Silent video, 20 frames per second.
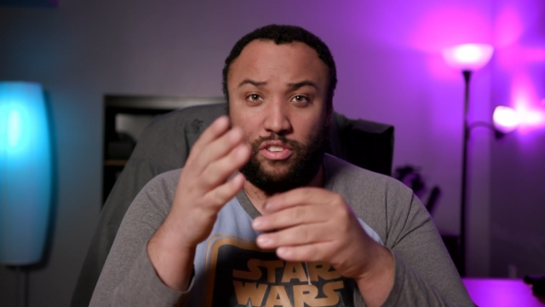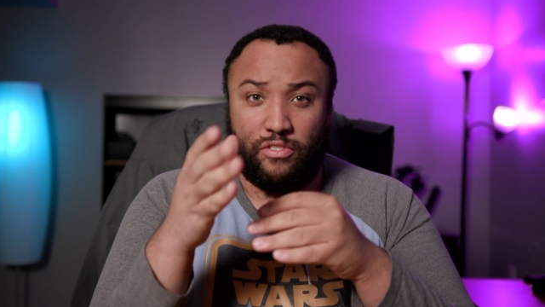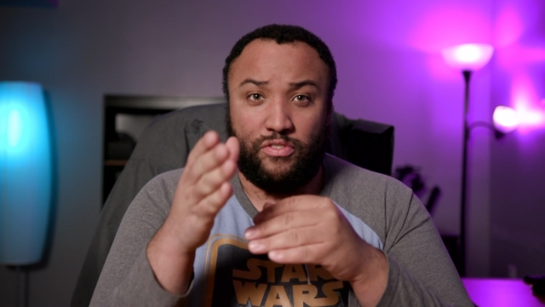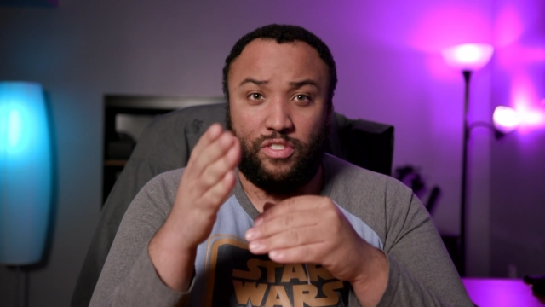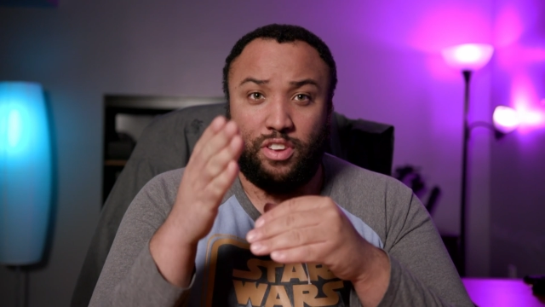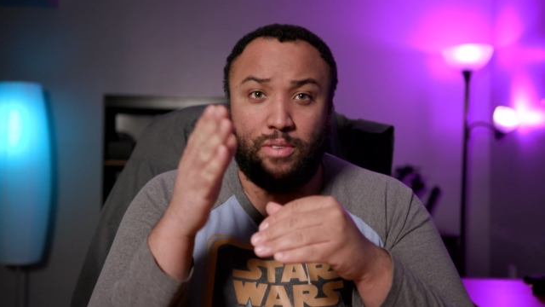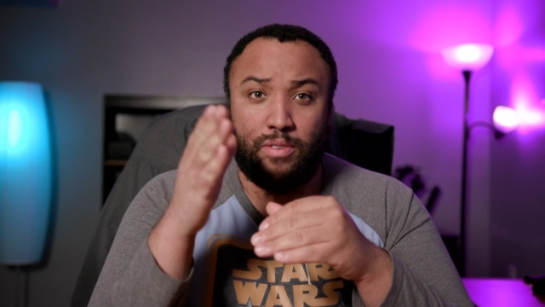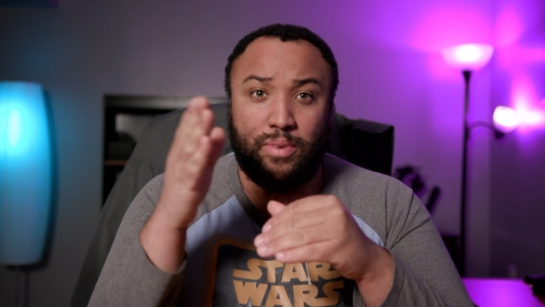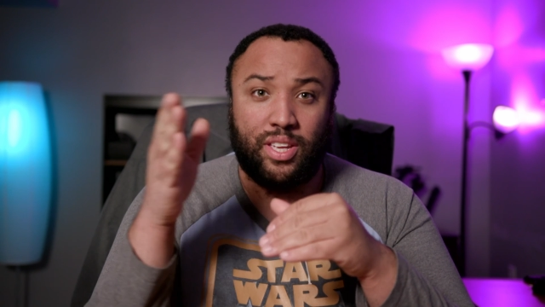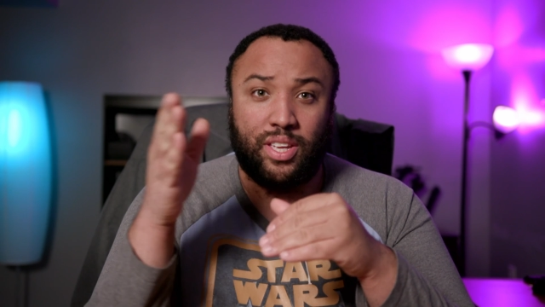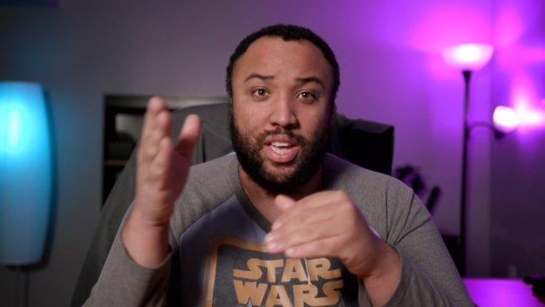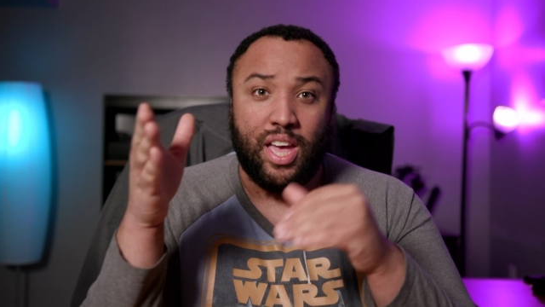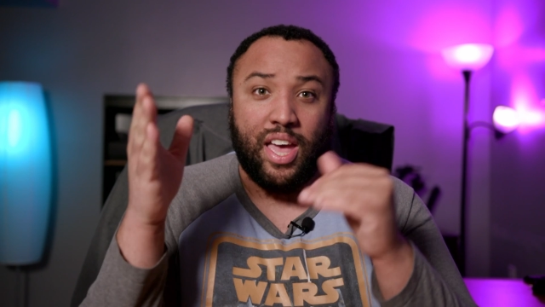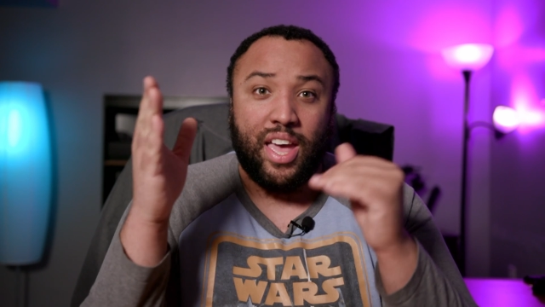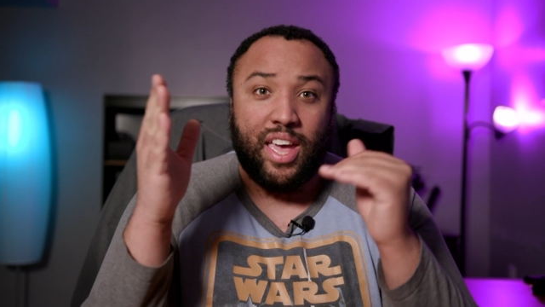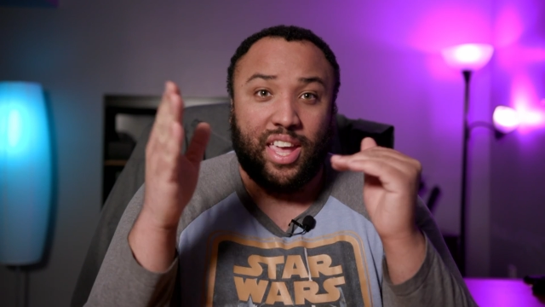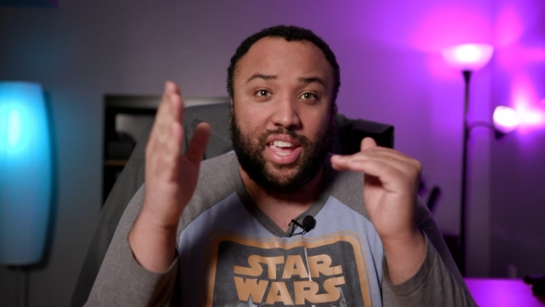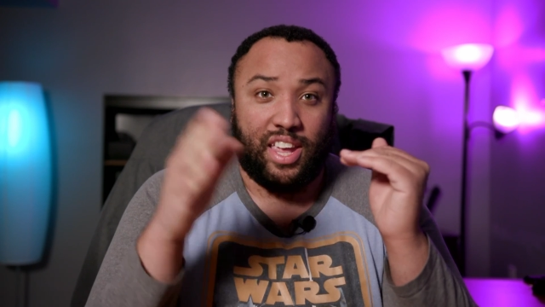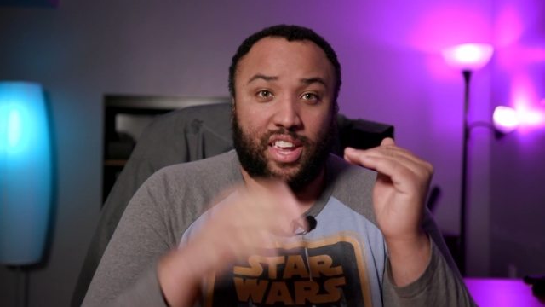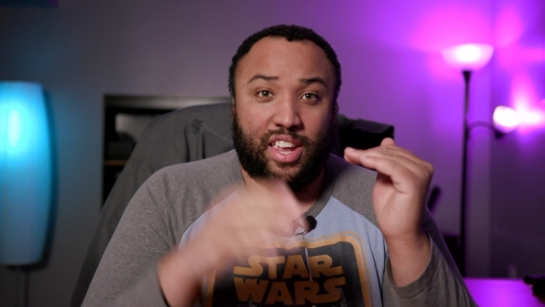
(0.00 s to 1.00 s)
filming
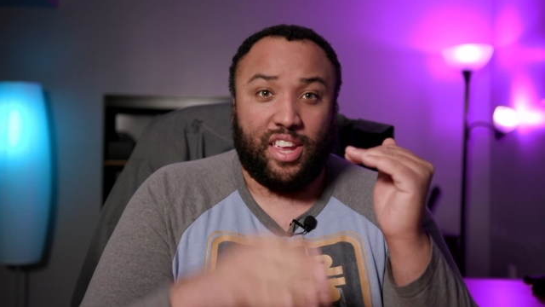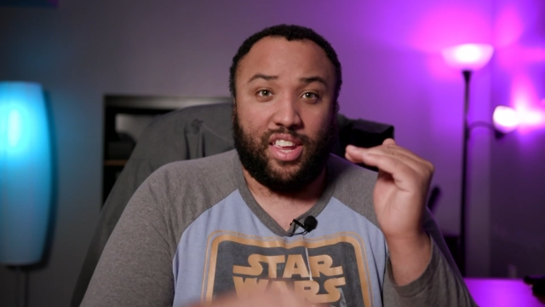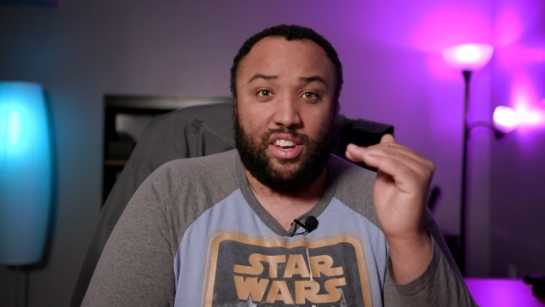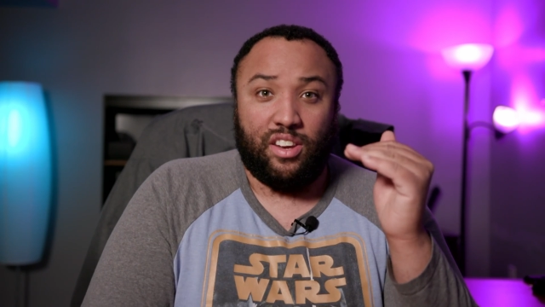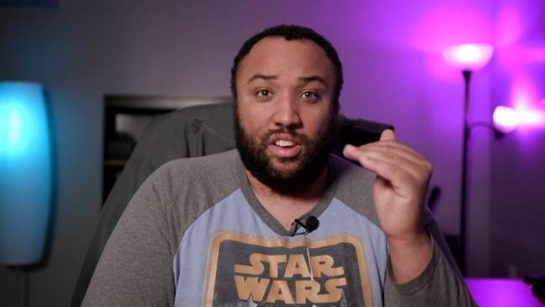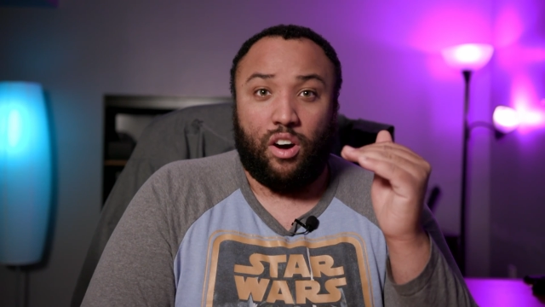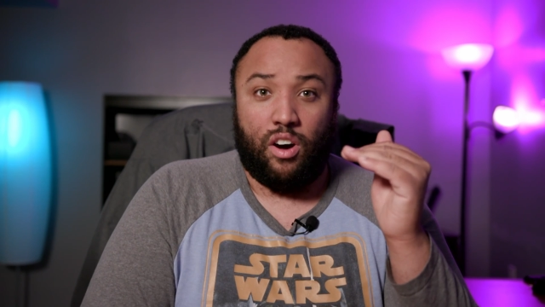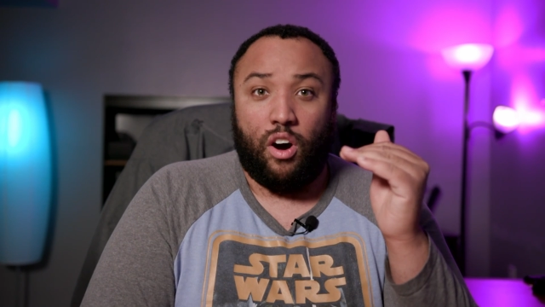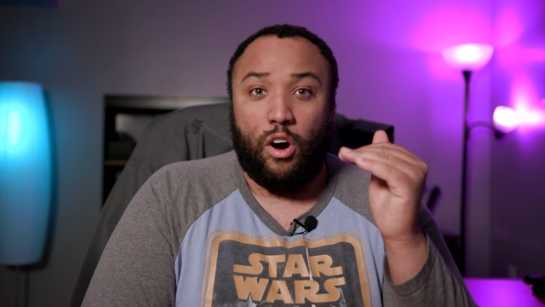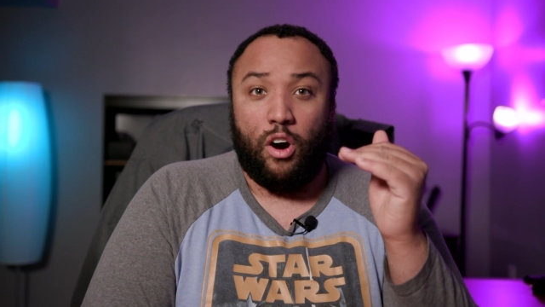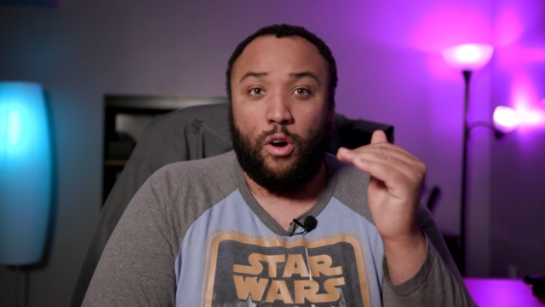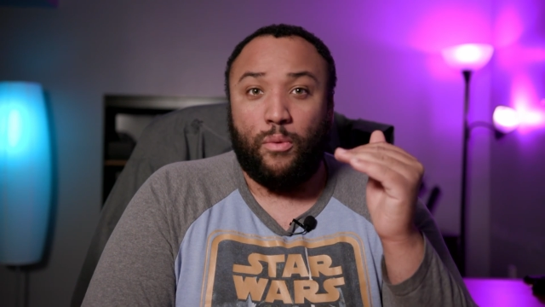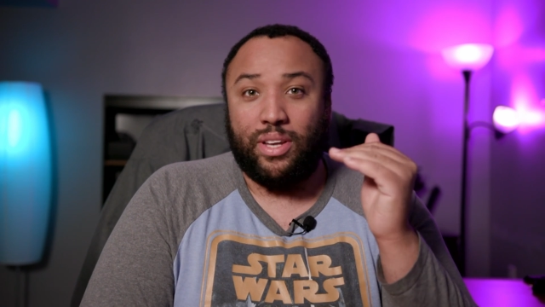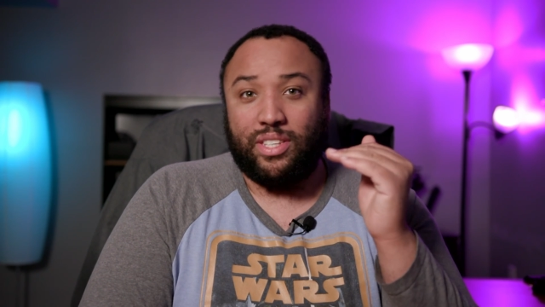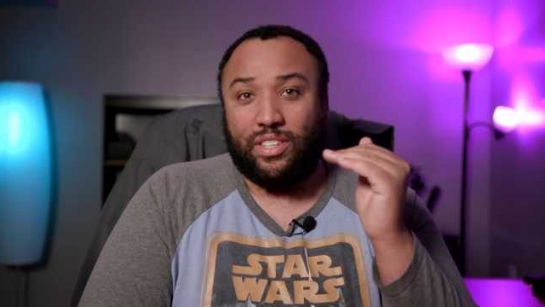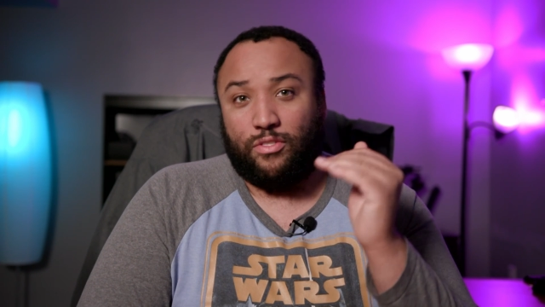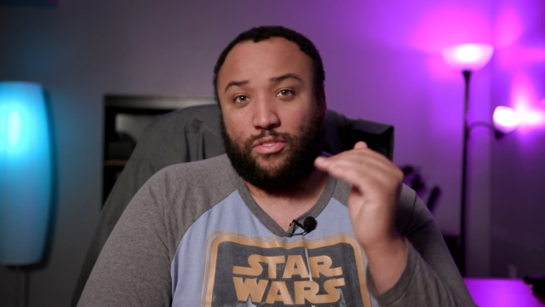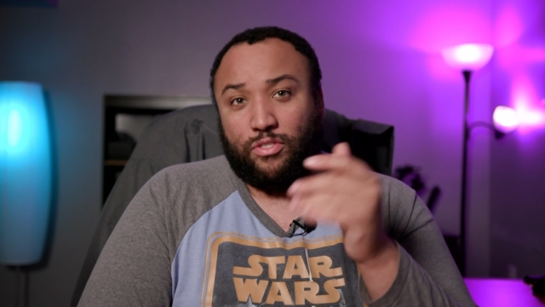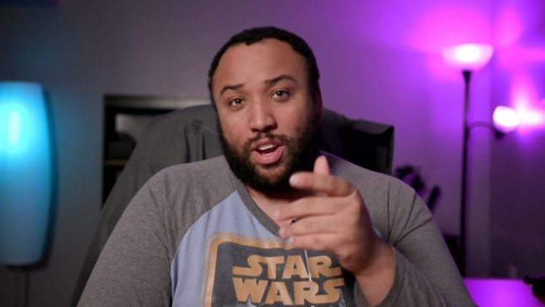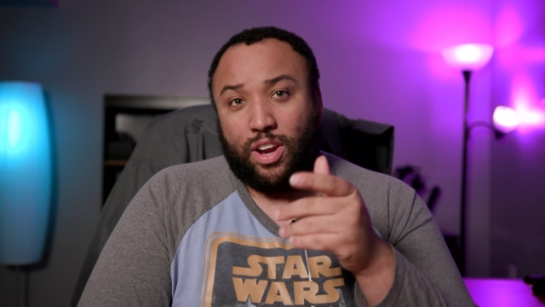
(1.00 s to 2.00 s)
and
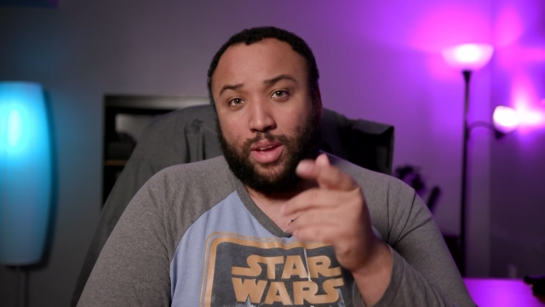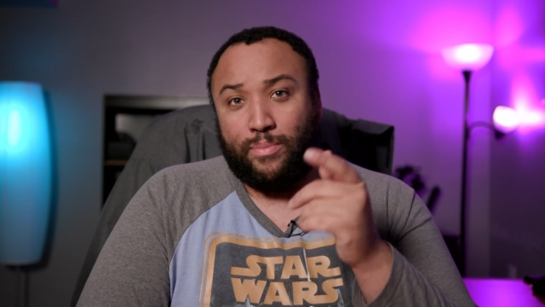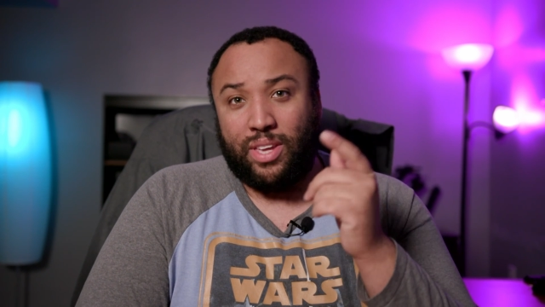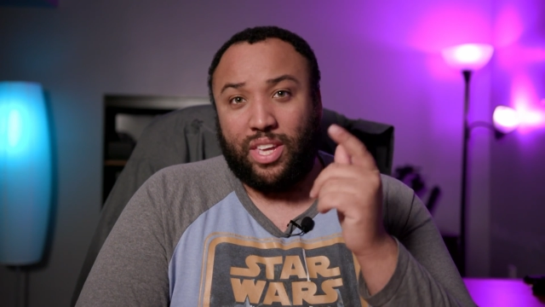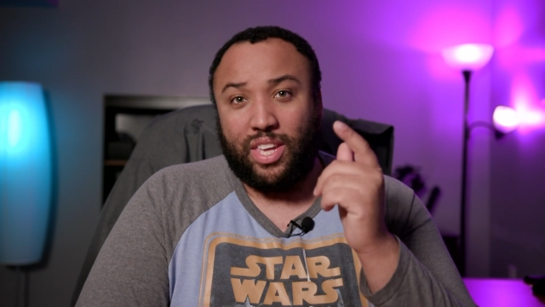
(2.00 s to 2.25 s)
always in frame,